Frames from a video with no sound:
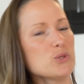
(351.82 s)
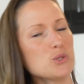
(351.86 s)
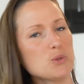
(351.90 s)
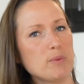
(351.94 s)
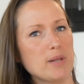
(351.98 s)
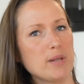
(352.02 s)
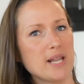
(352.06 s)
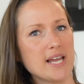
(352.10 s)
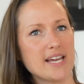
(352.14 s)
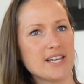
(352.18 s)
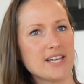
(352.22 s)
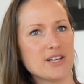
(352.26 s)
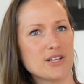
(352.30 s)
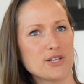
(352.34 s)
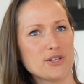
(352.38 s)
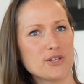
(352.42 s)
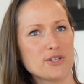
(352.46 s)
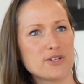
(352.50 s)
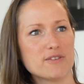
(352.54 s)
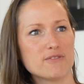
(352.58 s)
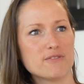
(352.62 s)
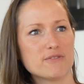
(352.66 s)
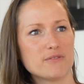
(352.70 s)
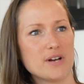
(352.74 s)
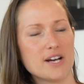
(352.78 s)
play a lot
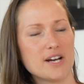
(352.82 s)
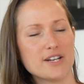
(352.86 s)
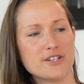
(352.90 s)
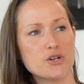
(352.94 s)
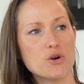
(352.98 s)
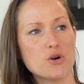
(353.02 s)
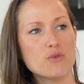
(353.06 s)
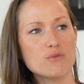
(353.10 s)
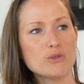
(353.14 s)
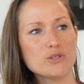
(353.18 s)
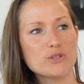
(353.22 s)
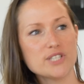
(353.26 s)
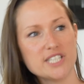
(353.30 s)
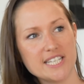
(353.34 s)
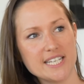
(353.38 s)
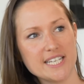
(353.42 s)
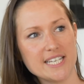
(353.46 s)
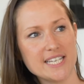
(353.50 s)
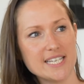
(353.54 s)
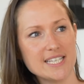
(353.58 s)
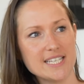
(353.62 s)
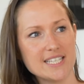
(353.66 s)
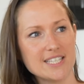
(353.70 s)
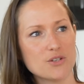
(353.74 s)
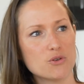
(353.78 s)
of
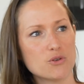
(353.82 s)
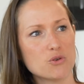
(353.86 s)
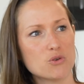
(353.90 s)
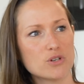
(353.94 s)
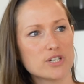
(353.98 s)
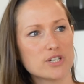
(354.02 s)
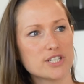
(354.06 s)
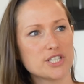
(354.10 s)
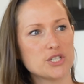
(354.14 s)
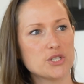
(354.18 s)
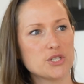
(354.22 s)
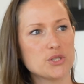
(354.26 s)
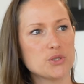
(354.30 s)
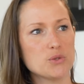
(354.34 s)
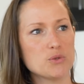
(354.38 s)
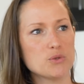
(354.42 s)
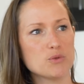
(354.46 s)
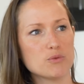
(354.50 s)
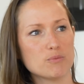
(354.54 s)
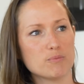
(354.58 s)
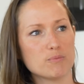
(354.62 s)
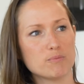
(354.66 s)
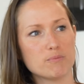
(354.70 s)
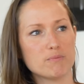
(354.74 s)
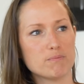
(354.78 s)
novelties, or do you
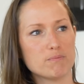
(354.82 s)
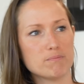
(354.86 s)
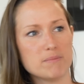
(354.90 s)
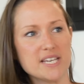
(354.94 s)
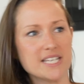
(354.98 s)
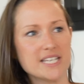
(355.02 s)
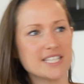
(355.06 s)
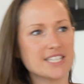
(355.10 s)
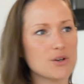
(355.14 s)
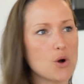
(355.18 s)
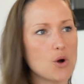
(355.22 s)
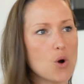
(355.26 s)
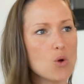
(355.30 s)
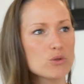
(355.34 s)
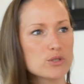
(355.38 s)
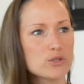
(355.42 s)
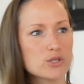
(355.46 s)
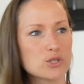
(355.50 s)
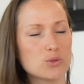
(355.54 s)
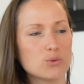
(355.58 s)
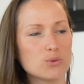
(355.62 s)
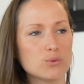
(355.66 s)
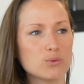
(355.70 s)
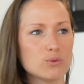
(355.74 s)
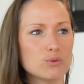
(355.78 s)
mix old
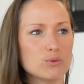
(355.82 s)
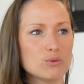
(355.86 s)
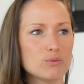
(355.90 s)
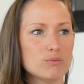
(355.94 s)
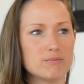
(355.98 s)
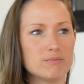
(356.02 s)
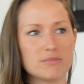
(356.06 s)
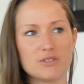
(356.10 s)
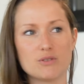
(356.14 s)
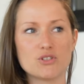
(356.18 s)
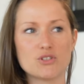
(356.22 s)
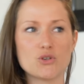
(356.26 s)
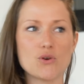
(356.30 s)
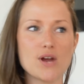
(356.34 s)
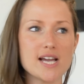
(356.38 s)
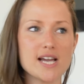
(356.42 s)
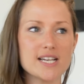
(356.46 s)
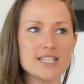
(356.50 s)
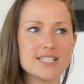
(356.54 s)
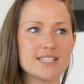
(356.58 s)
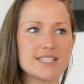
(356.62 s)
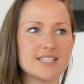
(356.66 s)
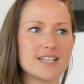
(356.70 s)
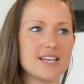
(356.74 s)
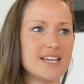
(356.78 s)
school
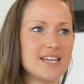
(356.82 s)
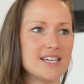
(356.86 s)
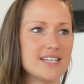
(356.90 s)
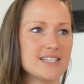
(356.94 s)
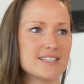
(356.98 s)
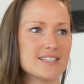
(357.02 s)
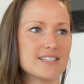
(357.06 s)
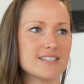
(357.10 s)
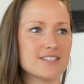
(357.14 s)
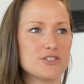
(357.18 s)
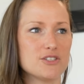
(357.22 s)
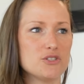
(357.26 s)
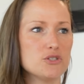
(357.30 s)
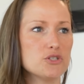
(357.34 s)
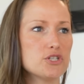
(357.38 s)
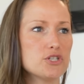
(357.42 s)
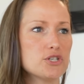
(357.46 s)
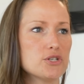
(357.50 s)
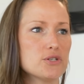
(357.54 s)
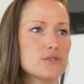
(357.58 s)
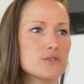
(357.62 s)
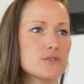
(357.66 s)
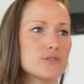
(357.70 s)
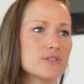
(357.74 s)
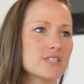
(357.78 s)
tracks and new
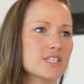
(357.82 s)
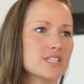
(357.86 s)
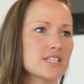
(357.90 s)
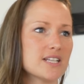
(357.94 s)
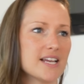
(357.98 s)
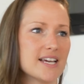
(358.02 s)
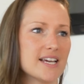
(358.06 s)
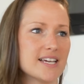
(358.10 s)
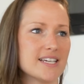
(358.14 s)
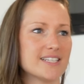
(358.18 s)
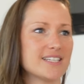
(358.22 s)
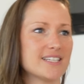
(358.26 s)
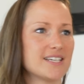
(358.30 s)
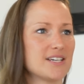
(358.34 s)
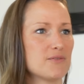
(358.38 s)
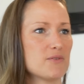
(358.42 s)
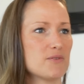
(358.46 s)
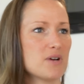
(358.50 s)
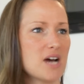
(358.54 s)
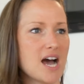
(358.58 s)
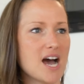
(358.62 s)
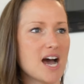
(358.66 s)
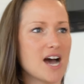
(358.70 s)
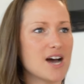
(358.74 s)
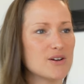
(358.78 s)
tunes? Like,
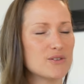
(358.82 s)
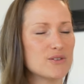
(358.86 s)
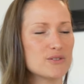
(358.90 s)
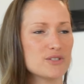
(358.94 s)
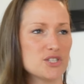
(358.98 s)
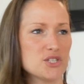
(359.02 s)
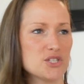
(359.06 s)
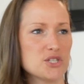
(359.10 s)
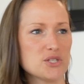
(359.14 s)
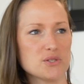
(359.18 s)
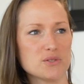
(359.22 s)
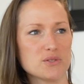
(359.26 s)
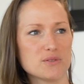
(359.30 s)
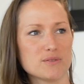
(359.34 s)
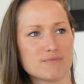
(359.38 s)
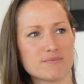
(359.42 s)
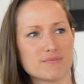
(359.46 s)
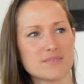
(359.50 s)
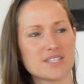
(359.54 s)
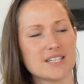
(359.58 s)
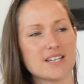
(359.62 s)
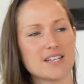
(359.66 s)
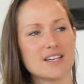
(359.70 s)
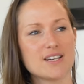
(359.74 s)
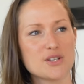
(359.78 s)
how do you
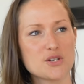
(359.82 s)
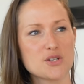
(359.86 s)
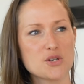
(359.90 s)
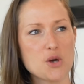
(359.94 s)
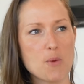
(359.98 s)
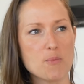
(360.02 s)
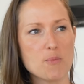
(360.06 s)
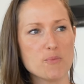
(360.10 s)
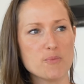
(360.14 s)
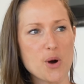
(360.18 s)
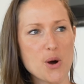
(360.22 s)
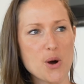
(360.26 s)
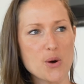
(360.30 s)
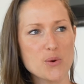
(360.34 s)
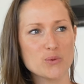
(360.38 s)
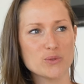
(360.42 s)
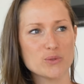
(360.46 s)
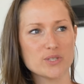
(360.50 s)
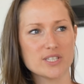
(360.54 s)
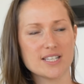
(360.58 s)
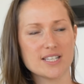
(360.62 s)
compose?